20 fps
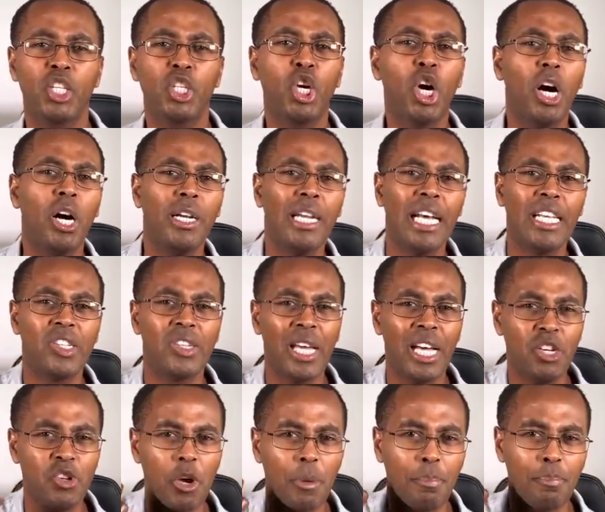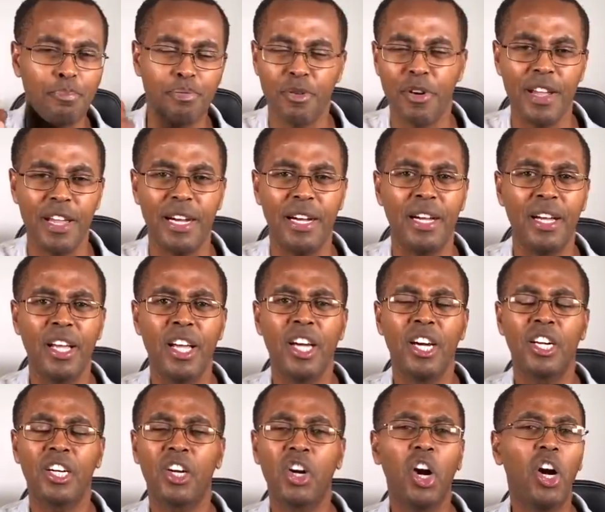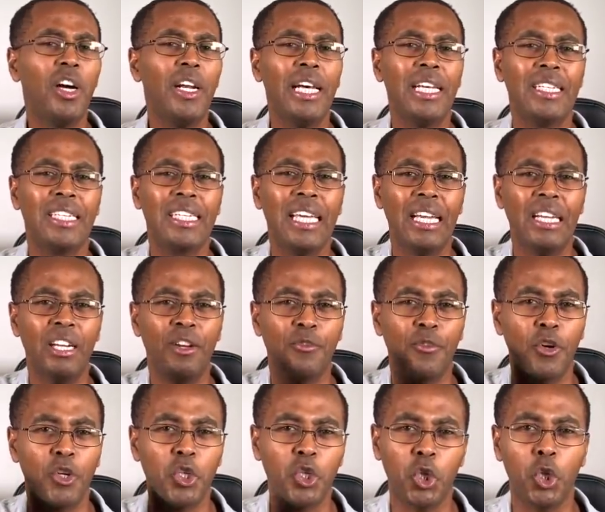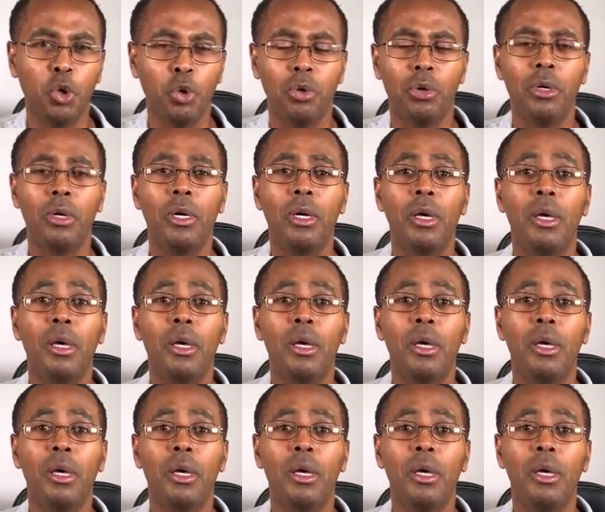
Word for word: God has heard your prayer. God has done it for you.